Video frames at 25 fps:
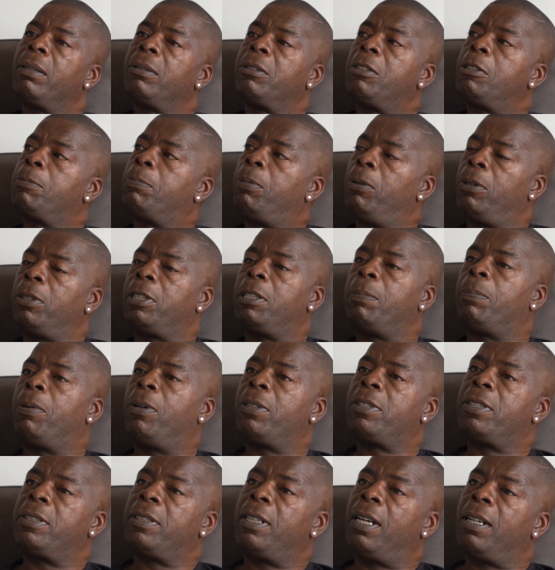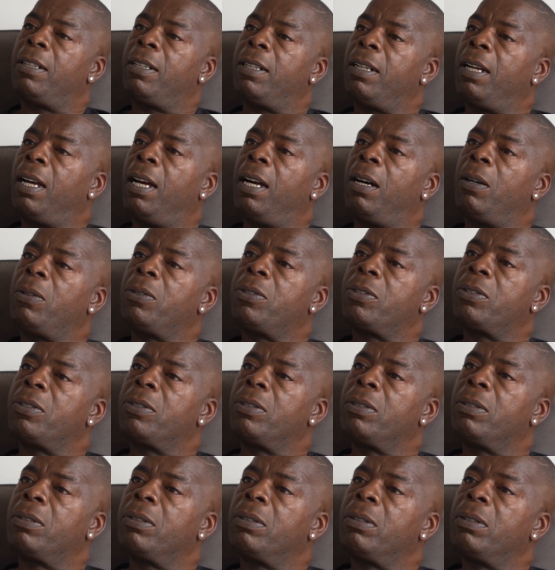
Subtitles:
Just put a deposit down on a house.